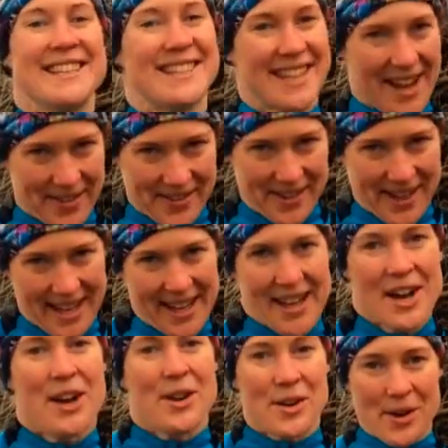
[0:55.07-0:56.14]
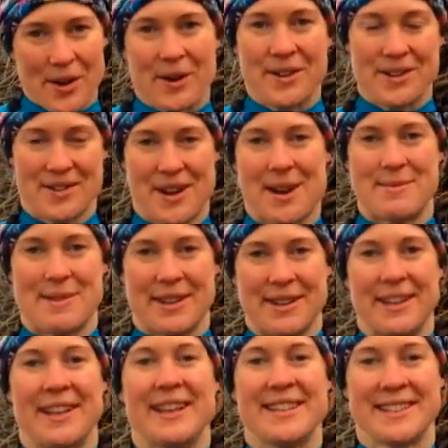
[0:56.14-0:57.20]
definitely not on a treadmill.